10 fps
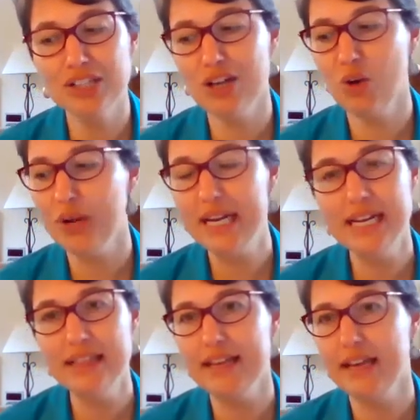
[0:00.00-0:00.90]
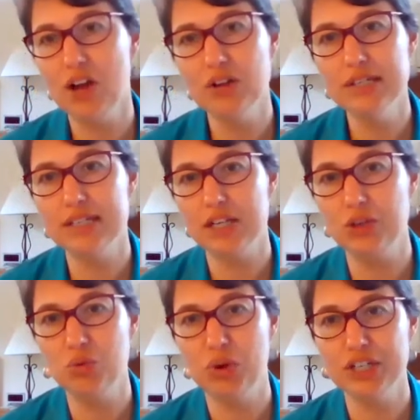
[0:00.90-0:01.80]
So anything else that
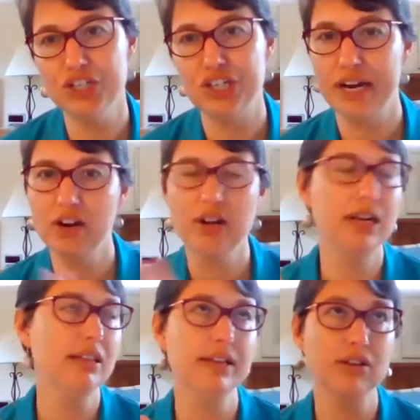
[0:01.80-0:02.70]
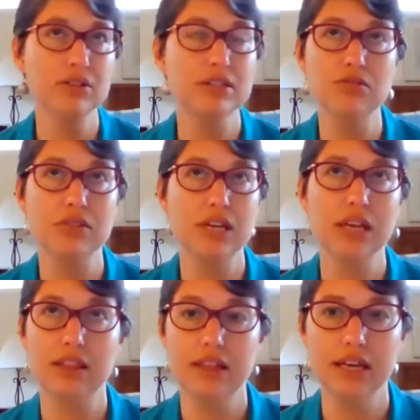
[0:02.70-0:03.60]
you want to share? Anything else you
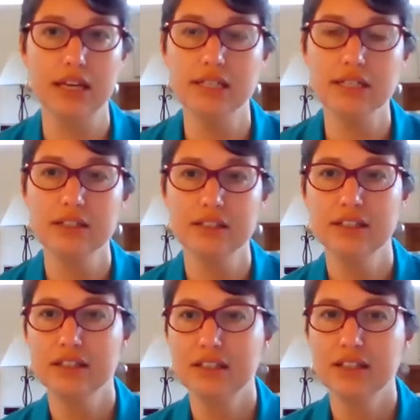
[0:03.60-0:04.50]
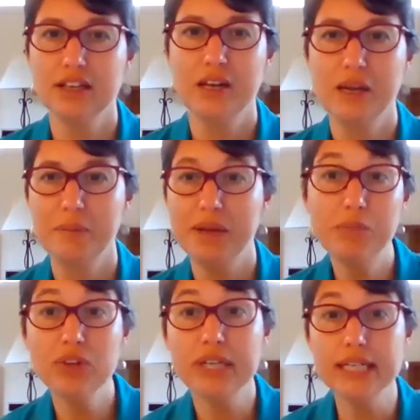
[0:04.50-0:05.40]
think that
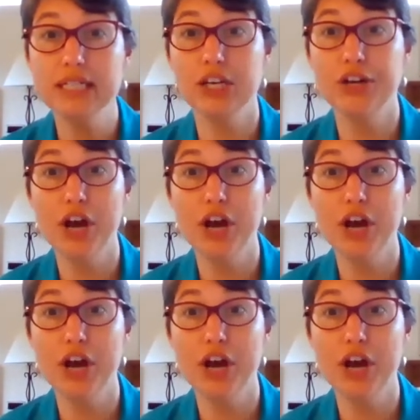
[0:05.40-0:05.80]
people need to